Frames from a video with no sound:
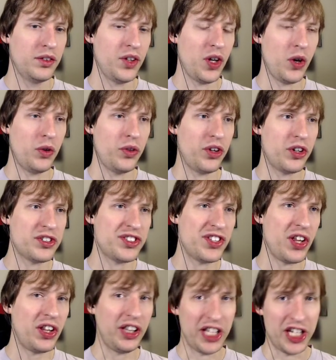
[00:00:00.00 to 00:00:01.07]
So there's
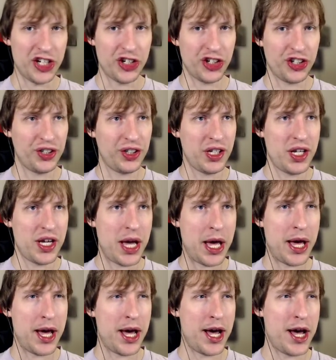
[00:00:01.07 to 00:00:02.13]
the leader.
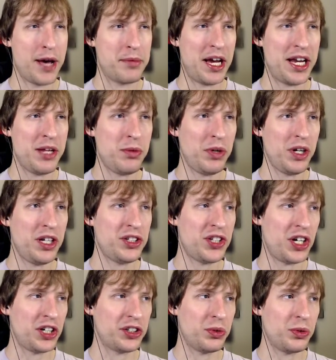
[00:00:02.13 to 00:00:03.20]
Um, I didn't want
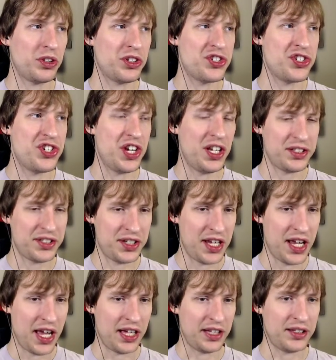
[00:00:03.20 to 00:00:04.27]
to talk to her just
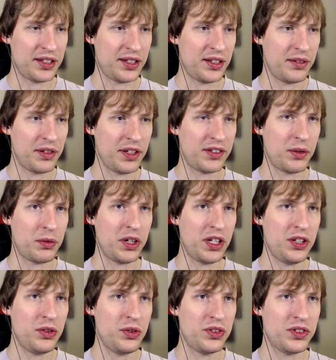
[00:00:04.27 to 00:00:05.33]
yet because I want
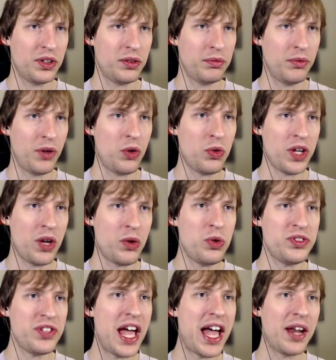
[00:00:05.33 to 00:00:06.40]
to do some... Okay,
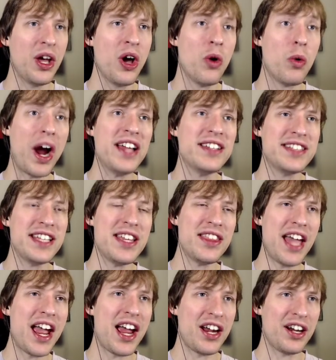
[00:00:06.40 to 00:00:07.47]
who's that? Why is he
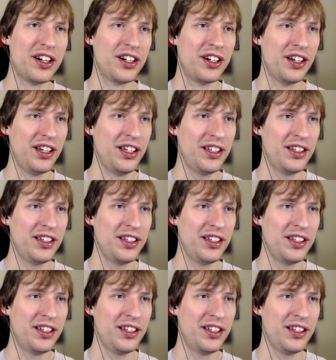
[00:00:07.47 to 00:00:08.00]
there?